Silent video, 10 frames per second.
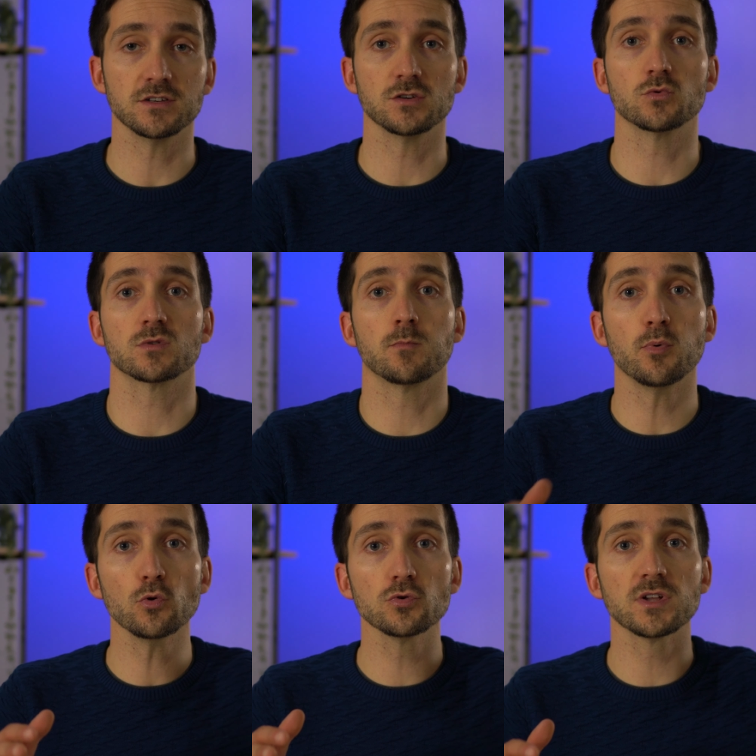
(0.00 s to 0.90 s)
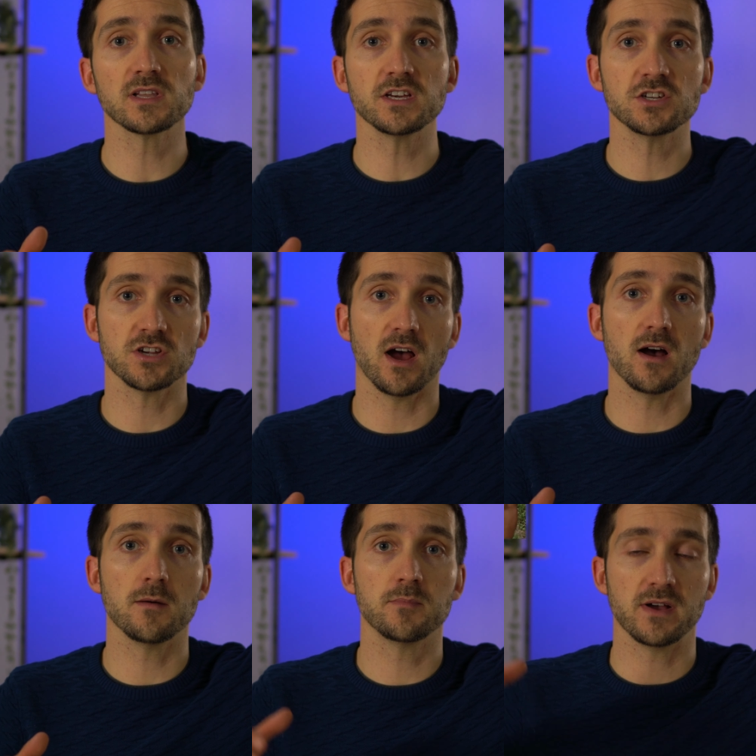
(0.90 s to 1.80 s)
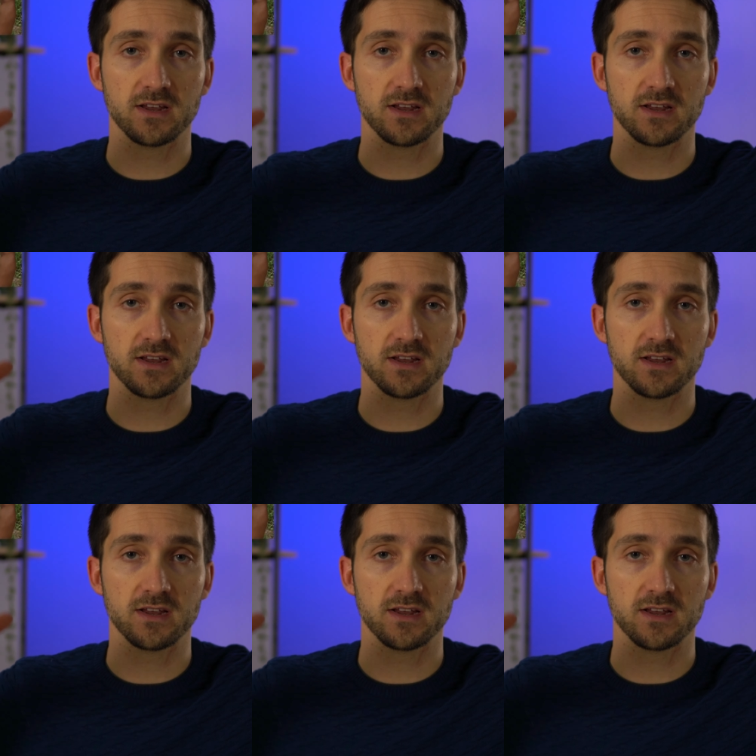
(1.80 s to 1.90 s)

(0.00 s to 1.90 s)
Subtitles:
you would pull the leash up